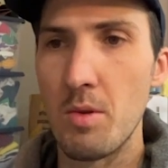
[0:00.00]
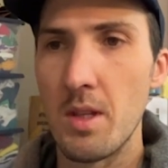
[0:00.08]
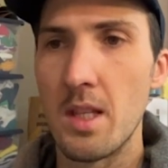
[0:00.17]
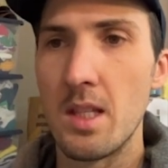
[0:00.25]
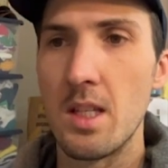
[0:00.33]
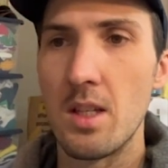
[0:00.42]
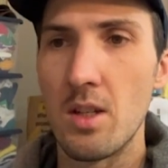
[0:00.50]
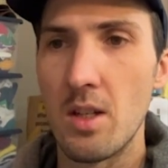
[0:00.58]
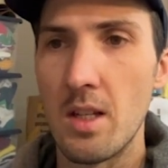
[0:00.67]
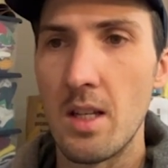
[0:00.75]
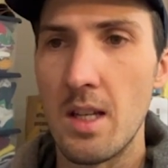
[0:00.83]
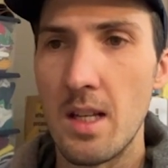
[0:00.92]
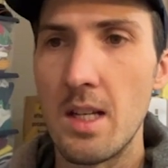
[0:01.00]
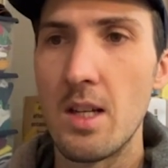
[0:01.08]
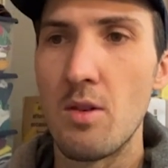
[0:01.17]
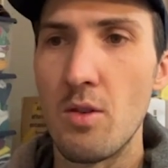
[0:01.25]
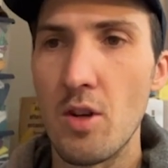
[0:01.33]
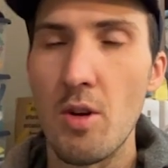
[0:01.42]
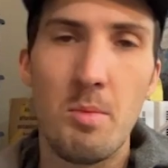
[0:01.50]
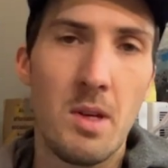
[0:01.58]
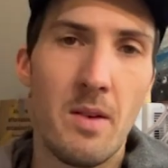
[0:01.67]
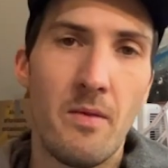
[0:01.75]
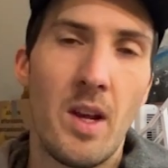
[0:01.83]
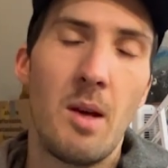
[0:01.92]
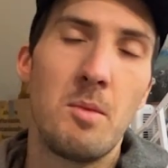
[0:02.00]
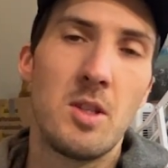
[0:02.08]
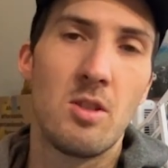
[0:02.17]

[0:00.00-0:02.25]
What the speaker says: within the Indo-European family.